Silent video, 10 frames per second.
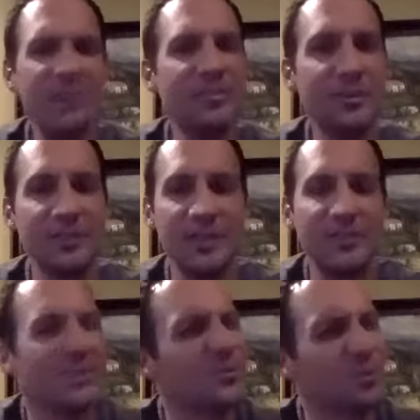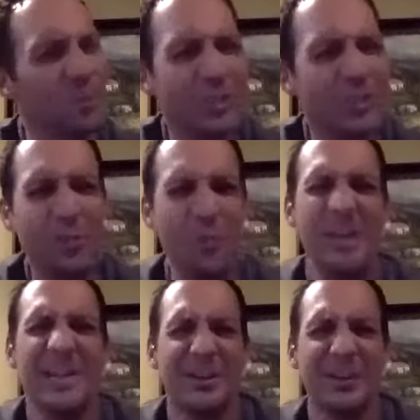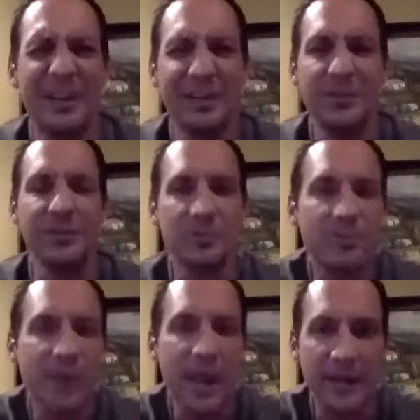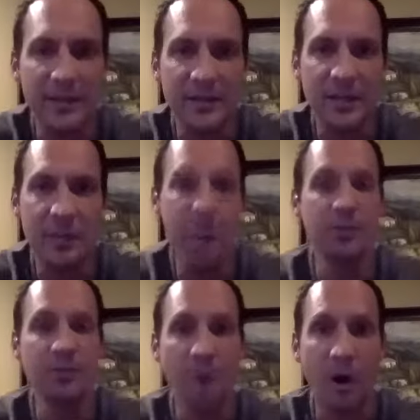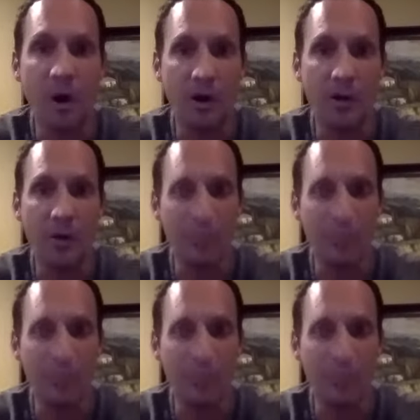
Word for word: so it's it's it's really weird how you attract who you are